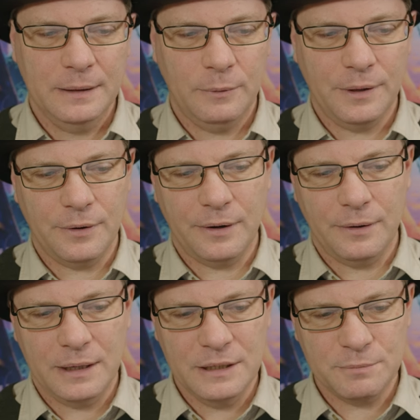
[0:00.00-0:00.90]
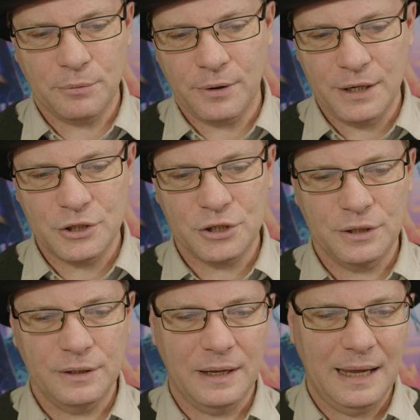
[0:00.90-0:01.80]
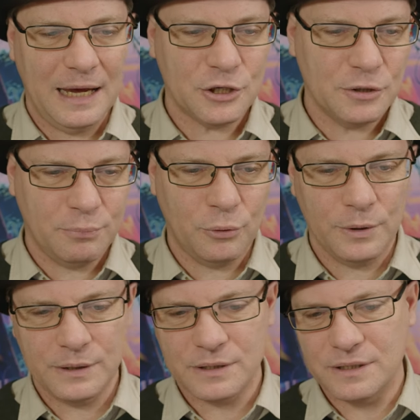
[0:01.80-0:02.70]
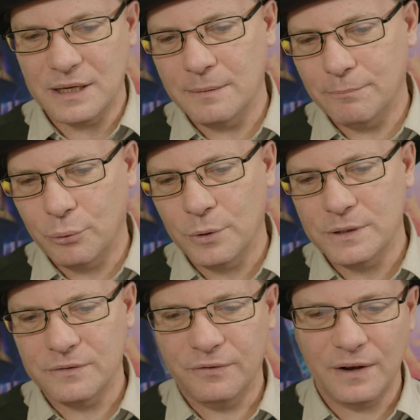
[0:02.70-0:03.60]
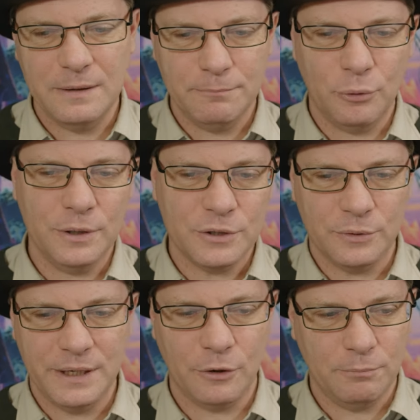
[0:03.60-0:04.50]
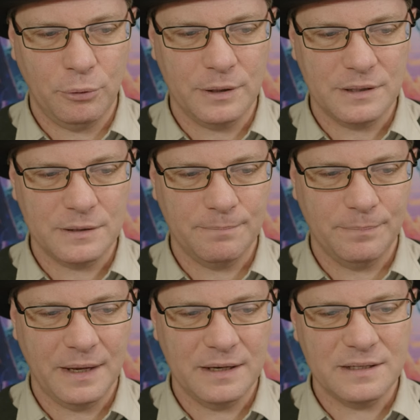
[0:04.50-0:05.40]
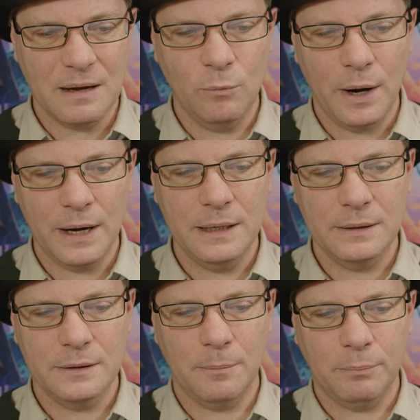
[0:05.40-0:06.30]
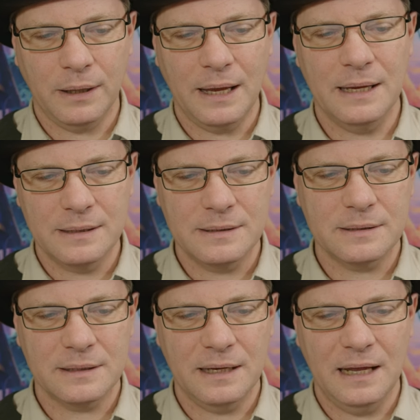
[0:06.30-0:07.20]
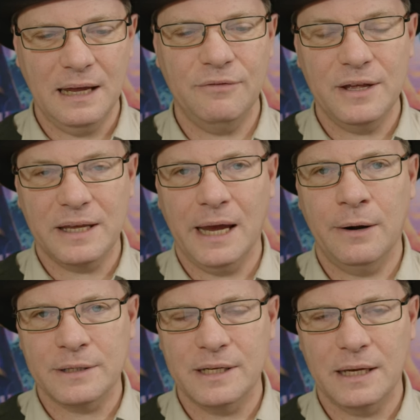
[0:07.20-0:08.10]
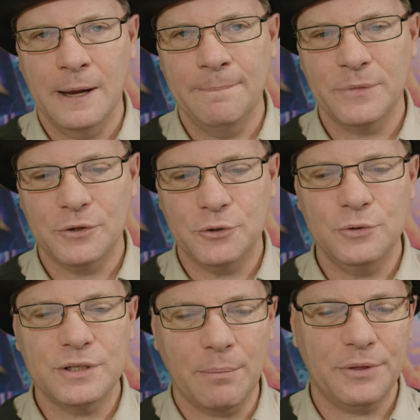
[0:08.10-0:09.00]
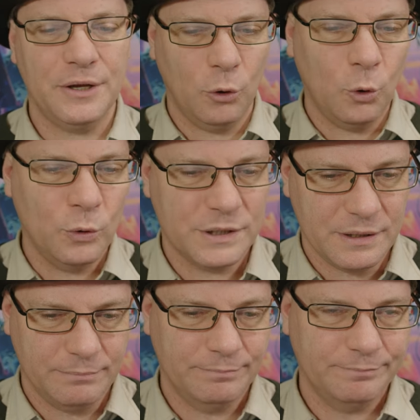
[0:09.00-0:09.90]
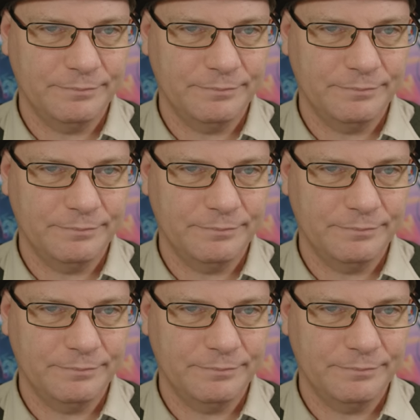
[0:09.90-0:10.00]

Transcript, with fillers: Whether it are inspiration, action points, stunt points, fate points, or hero points. In some way, the players can have their character do something awesome.